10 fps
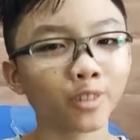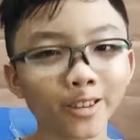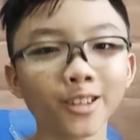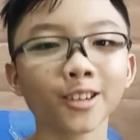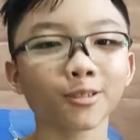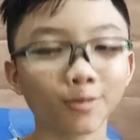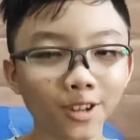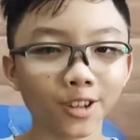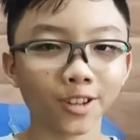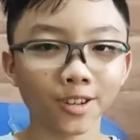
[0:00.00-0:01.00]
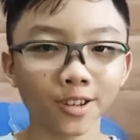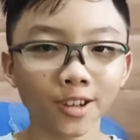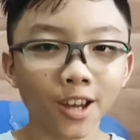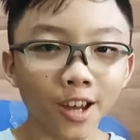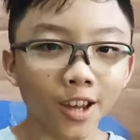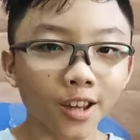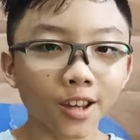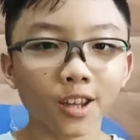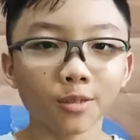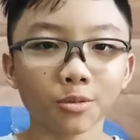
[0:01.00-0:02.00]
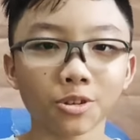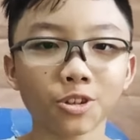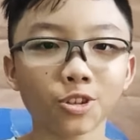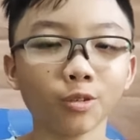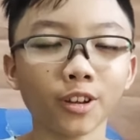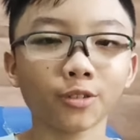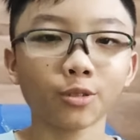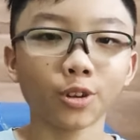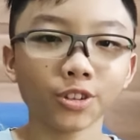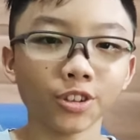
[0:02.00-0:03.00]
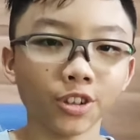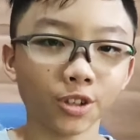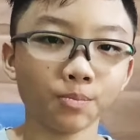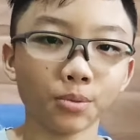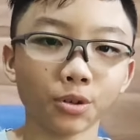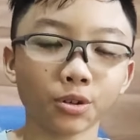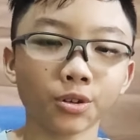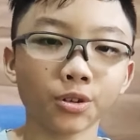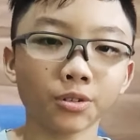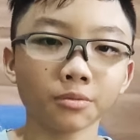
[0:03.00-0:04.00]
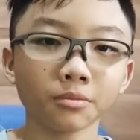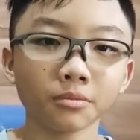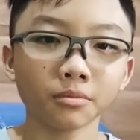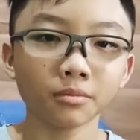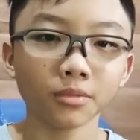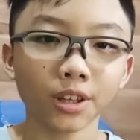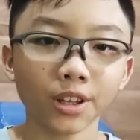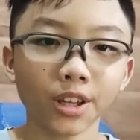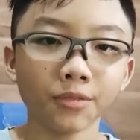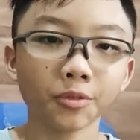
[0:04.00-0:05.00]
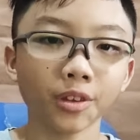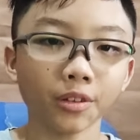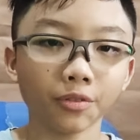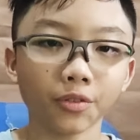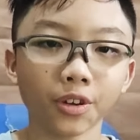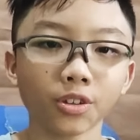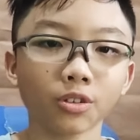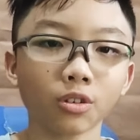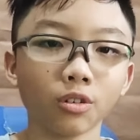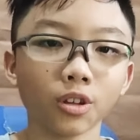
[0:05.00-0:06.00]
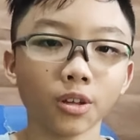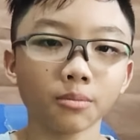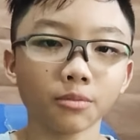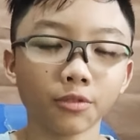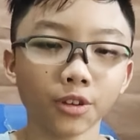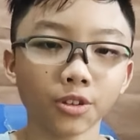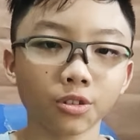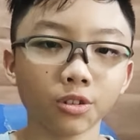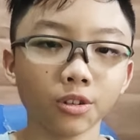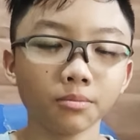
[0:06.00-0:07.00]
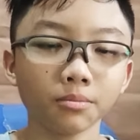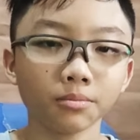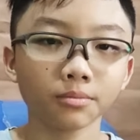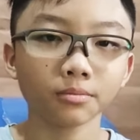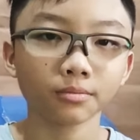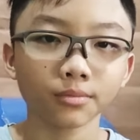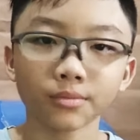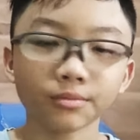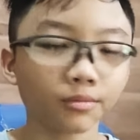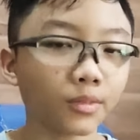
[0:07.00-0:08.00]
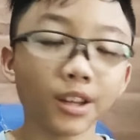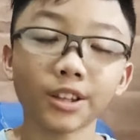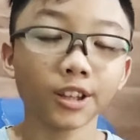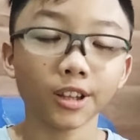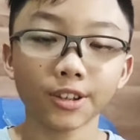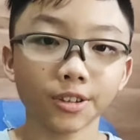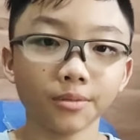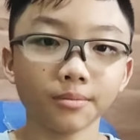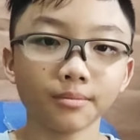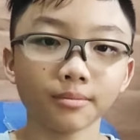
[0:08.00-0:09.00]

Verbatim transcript: I think I'll read it. He was so engrossed in his book that even when his friend call him friends called him, he didn't listen.